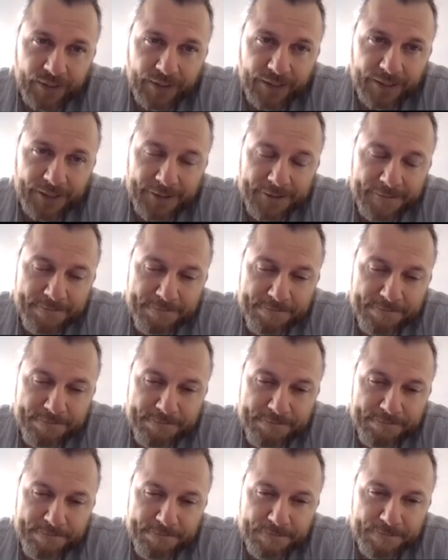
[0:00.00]

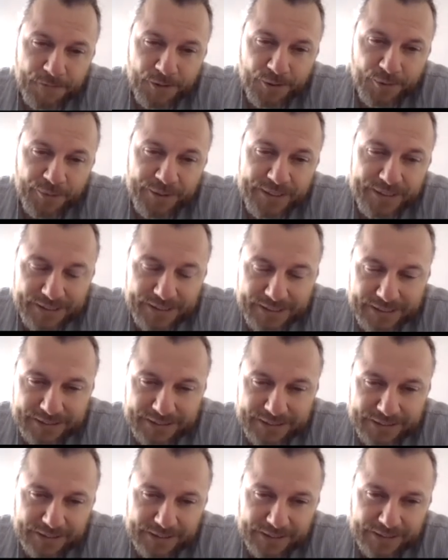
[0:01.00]
what we did
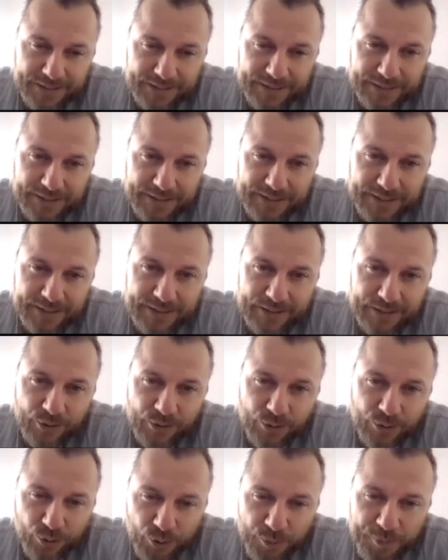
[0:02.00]
is
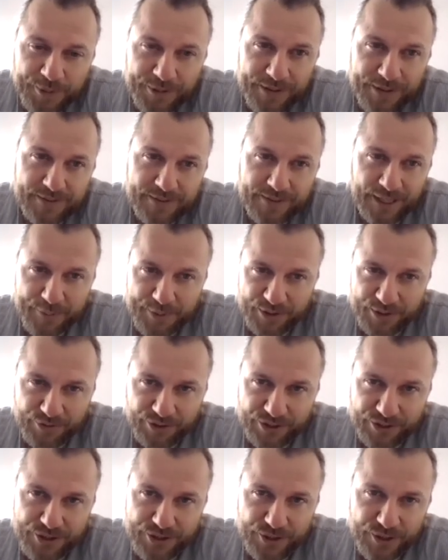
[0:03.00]
group the types of
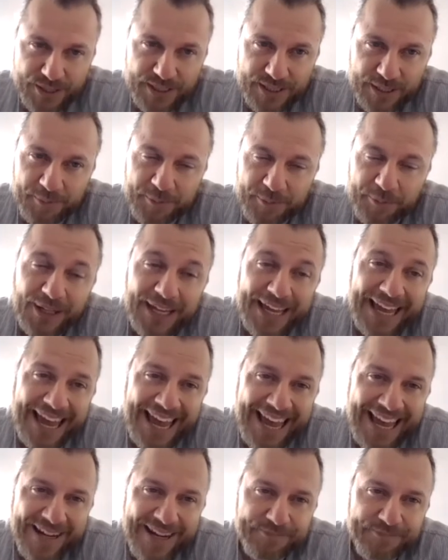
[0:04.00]
concerns that people
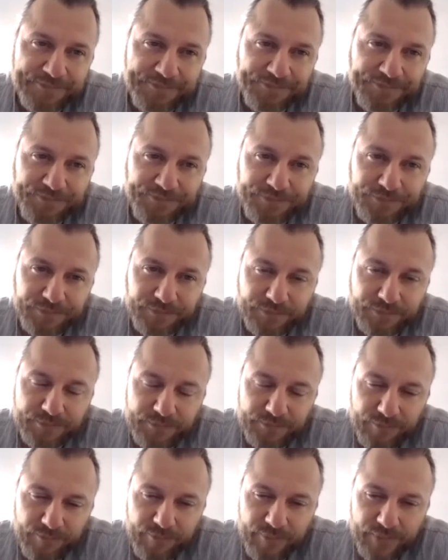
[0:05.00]
had.
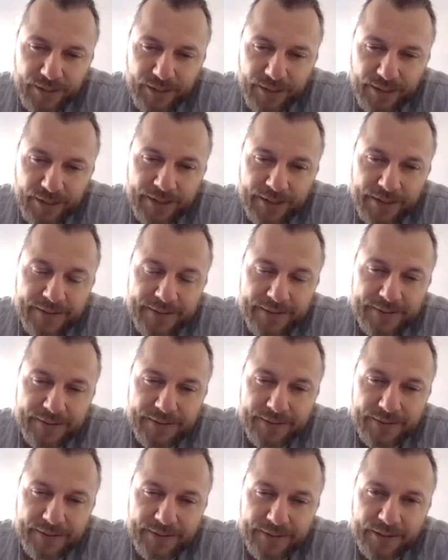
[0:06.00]
And
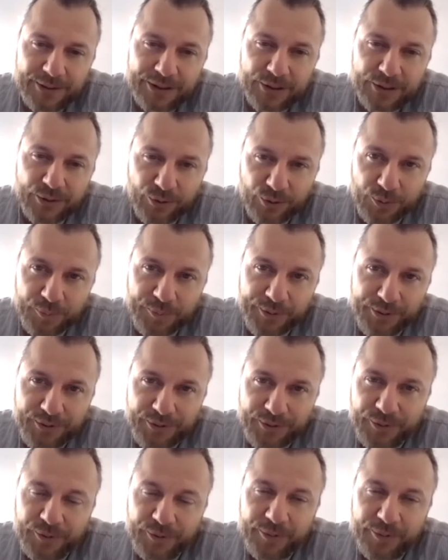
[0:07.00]
there was a group
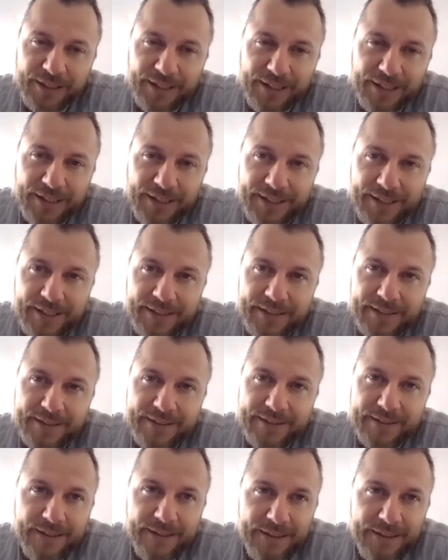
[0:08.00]
who really highlighted,